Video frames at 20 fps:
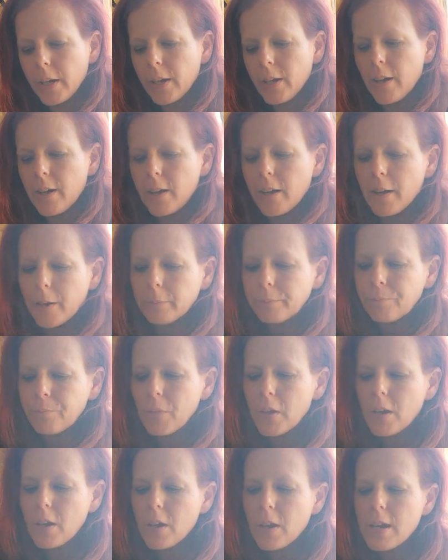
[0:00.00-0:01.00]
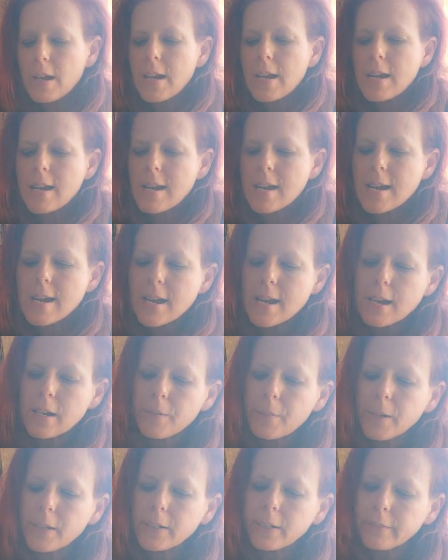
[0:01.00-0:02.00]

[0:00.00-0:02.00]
and I'm not gonna